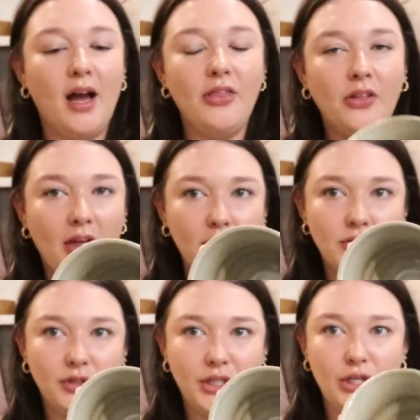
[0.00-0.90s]
I thought that
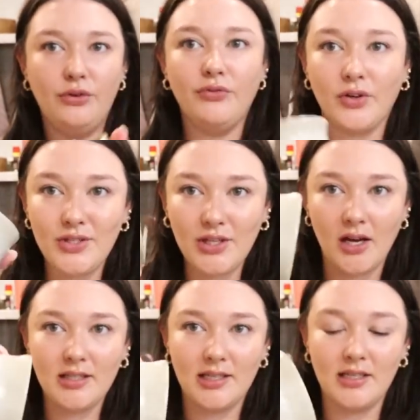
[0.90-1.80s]
was really cute for
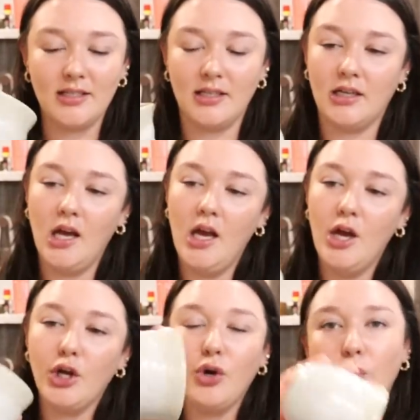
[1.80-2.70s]
sauces and
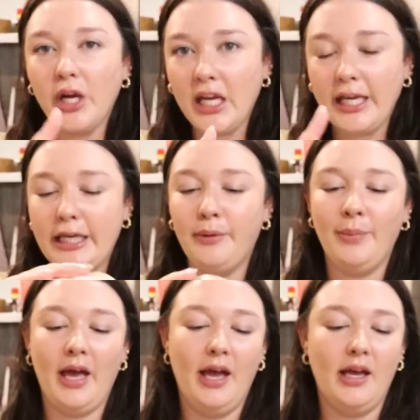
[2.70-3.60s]

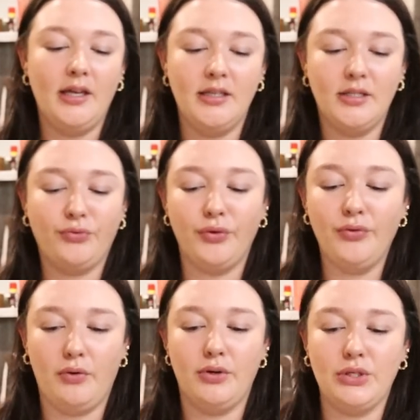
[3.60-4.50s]
cream and for
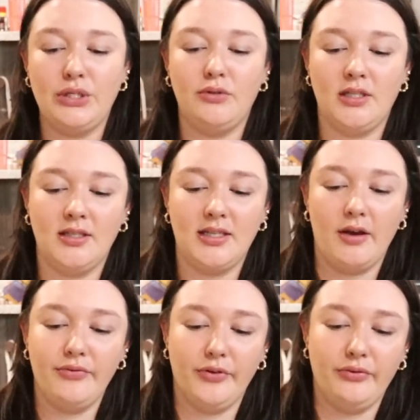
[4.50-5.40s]
photo shoots and
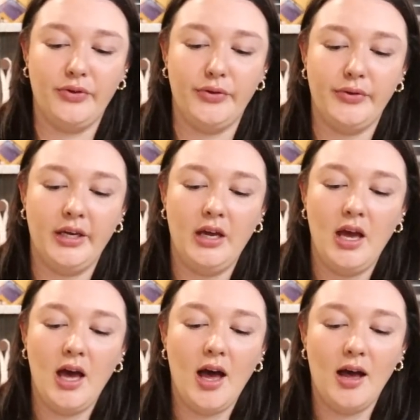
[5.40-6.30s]
stuff for food.
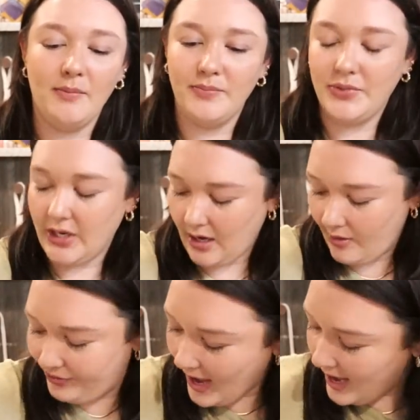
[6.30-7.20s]
Um, so I
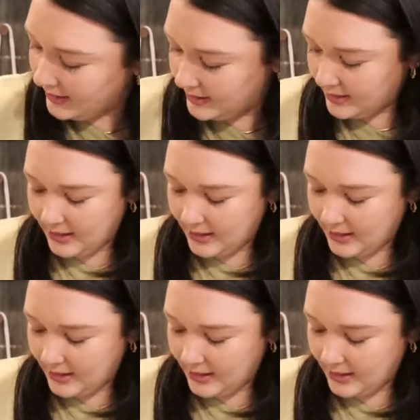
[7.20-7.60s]
got that.